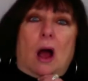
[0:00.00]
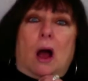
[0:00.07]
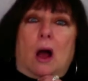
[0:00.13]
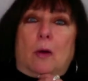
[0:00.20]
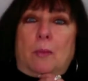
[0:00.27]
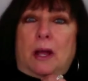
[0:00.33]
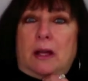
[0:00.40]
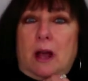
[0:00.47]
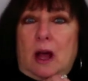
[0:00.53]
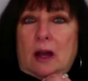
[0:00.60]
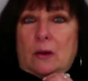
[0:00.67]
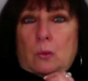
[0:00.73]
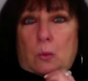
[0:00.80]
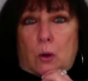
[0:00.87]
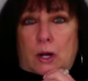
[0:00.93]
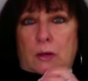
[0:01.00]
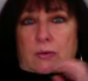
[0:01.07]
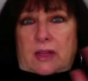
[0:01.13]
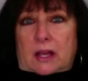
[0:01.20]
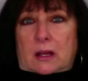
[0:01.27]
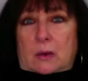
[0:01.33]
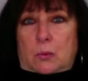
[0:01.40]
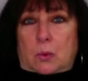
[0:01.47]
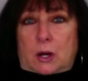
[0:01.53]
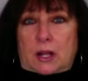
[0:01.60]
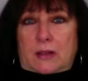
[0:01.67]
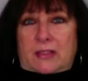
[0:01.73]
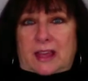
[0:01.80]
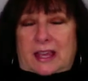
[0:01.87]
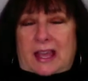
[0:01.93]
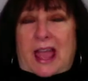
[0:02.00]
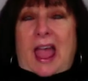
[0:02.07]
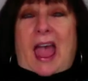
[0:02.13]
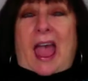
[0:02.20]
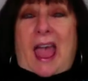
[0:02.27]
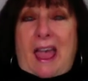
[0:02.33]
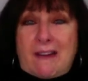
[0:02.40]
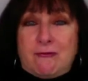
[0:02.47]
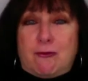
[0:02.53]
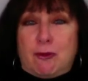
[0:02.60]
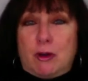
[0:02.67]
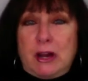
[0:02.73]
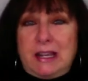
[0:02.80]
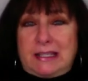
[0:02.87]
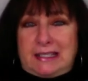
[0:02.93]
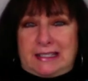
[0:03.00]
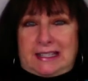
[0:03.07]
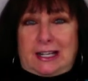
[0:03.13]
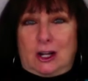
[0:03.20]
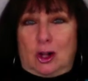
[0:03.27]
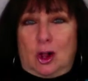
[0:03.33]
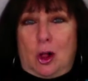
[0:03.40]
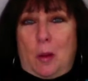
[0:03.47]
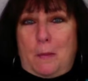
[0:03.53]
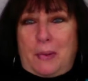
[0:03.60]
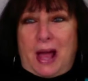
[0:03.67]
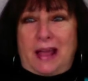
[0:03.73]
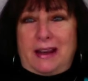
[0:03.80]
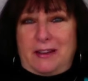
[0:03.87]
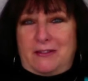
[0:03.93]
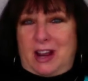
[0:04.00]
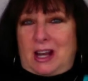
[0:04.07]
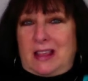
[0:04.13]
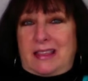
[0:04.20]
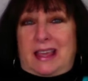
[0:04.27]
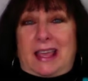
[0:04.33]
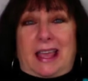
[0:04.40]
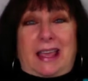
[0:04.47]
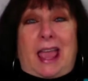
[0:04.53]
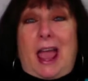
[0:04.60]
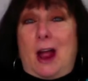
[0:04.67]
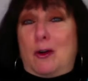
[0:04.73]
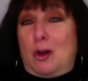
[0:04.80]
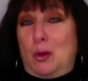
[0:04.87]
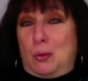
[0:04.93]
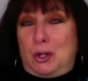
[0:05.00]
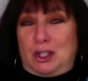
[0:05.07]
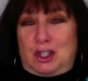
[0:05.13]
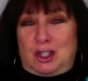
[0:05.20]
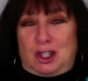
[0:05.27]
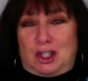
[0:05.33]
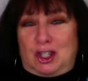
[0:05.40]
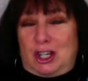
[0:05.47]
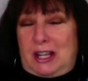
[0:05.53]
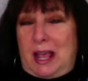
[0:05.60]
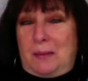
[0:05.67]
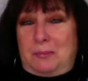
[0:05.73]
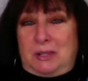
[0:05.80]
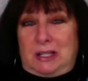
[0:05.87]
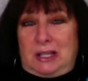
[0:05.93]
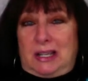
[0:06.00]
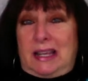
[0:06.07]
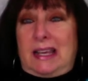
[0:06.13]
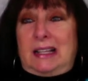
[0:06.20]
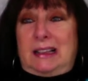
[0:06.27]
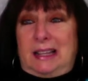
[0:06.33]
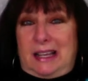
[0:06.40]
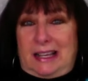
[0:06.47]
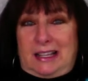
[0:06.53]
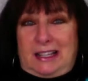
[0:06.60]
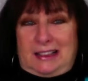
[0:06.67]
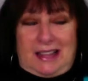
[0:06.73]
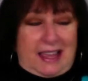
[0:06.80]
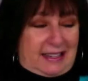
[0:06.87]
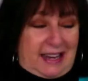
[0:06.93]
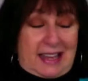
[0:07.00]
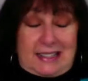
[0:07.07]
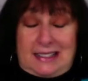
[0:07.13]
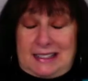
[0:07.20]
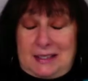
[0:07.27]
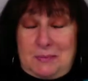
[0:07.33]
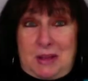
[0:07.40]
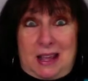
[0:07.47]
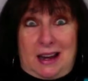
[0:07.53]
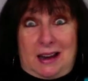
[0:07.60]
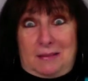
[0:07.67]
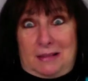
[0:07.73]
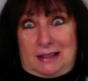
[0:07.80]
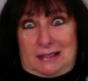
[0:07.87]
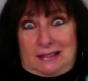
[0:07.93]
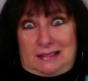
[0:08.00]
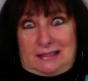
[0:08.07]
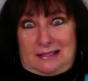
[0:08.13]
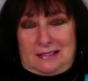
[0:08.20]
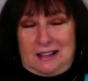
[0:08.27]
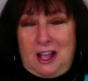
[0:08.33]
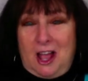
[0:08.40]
oh my God, what do you think? What do you think? Every single bite of anything. And Carol was just, she kept giggling like next to me. And I'm like, ah.